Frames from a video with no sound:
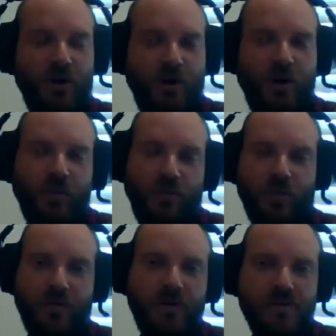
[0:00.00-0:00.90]
A lot
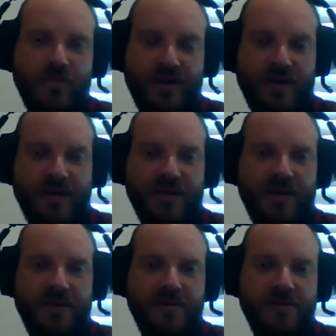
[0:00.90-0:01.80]
what we spent
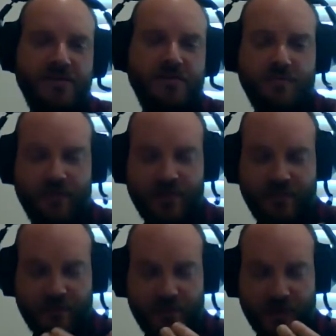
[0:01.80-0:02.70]
years with